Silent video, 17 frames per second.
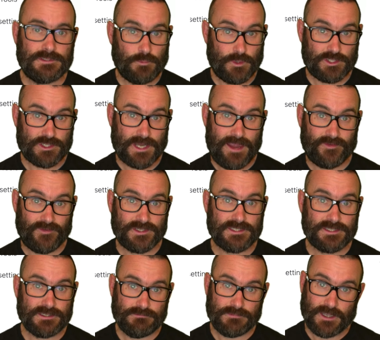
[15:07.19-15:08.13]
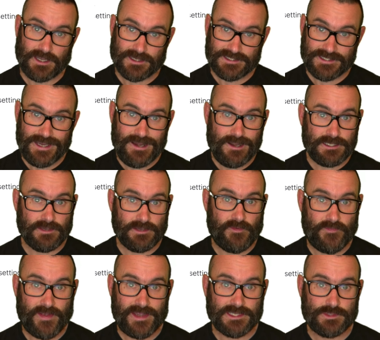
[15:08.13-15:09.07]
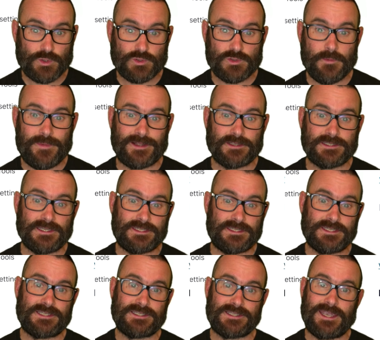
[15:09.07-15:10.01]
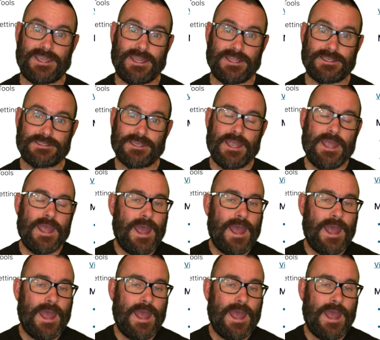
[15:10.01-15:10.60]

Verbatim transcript: which gave us that series of events which we built into state,